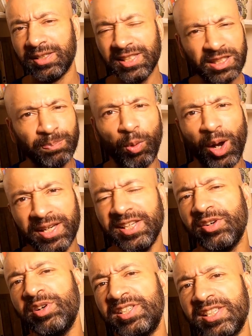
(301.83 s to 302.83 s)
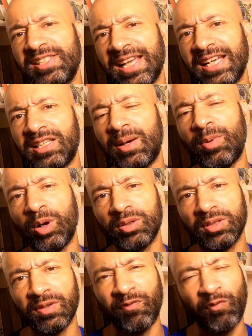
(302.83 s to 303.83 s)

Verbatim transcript: This point he reaches at about the